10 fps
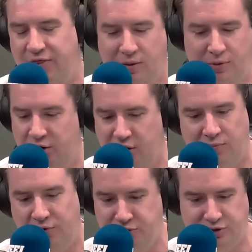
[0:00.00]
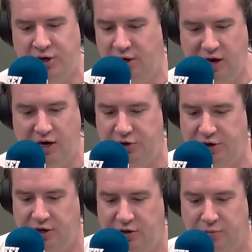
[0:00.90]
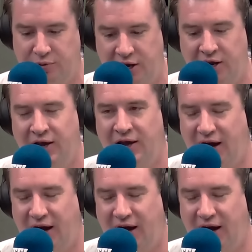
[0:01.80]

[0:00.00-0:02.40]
I thought Montgomery was not good either, but